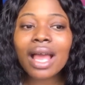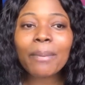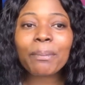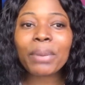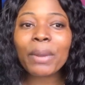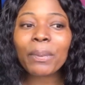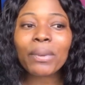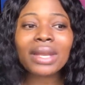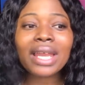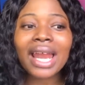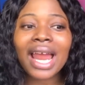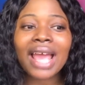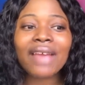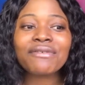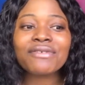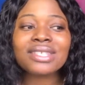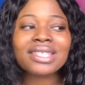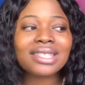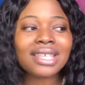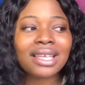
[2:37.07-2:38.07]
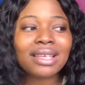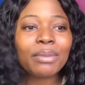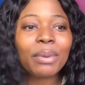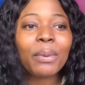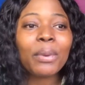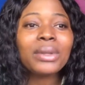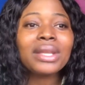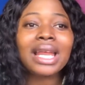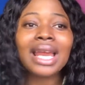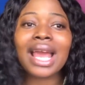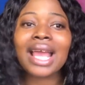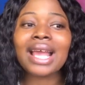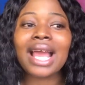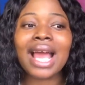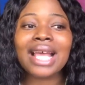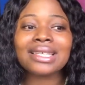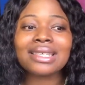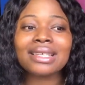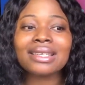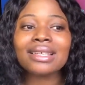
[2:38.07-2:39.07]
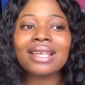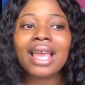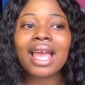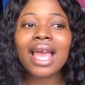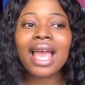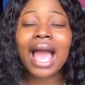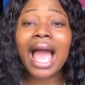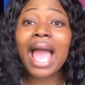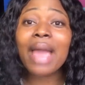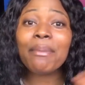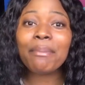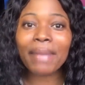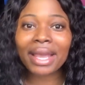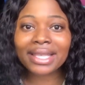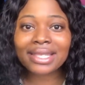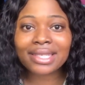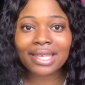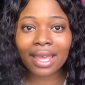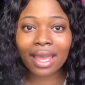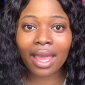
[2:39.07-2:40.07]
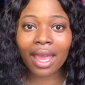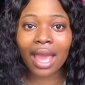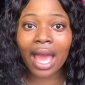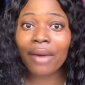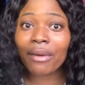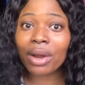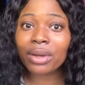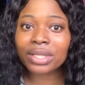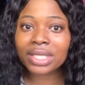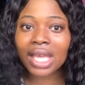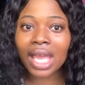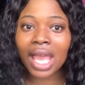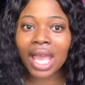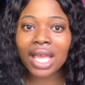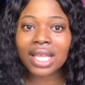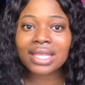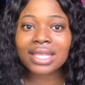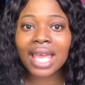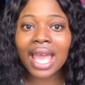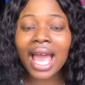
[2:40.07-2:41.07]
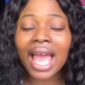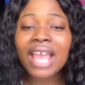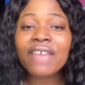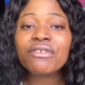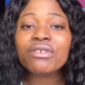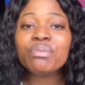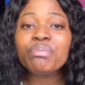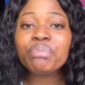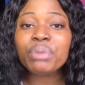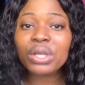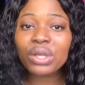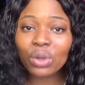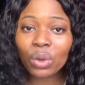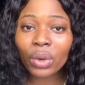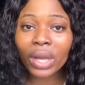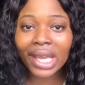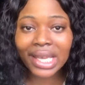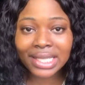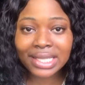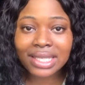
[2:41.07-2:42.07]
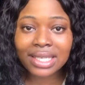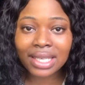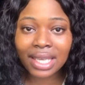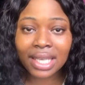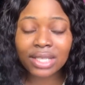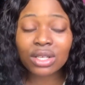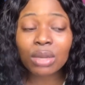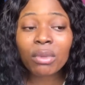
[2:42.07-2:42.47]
People that I've seen, people that I met here, around here, they are even below 18 years.